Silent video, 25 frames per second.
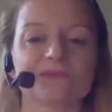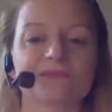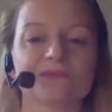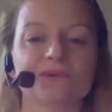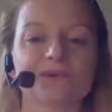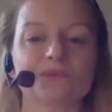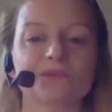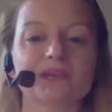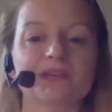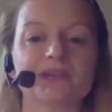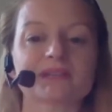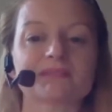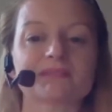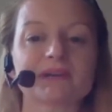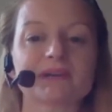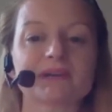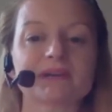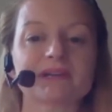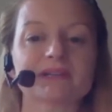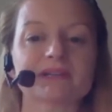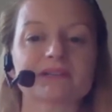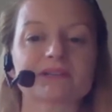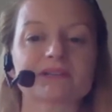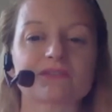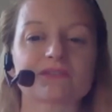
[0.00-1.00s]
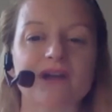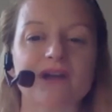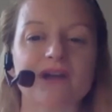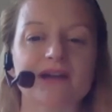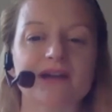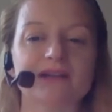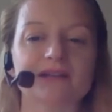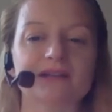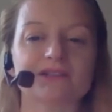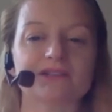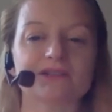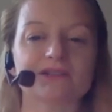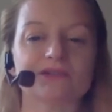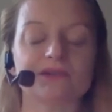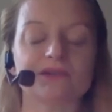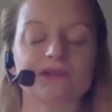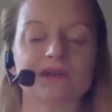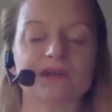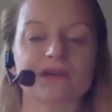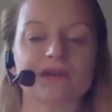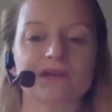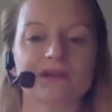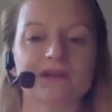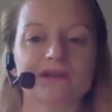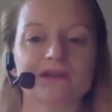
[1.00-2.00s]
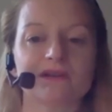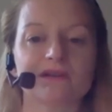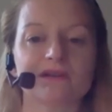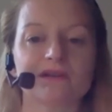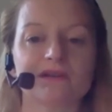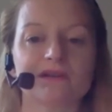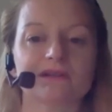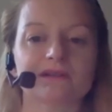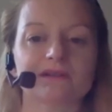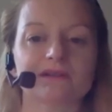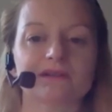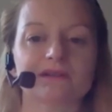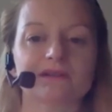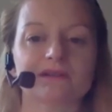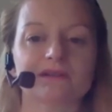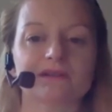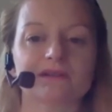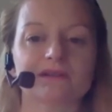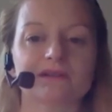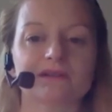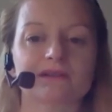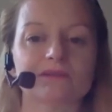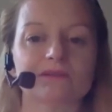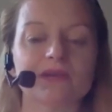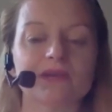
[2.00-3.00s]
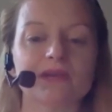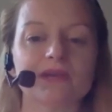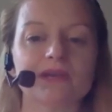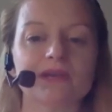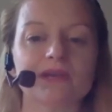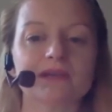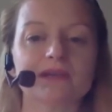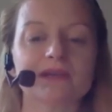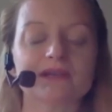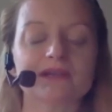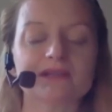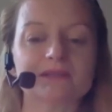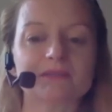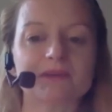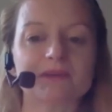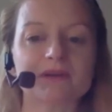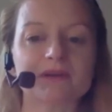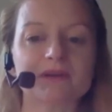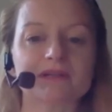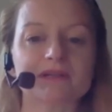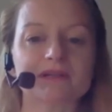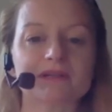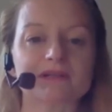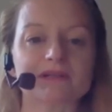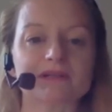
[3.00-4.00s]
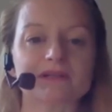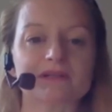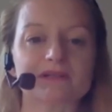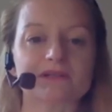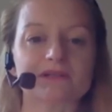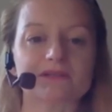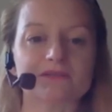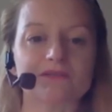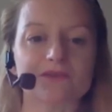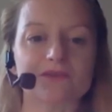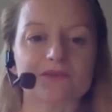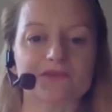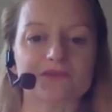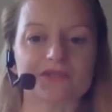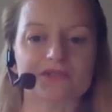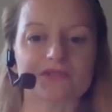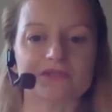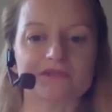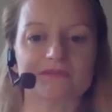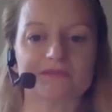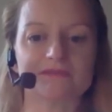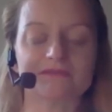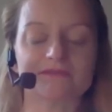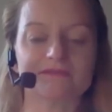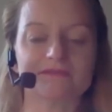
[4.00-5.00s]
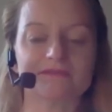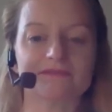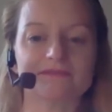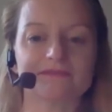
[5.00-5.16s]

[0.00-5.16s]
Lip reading: When we experience gratitude, we can experience devotion.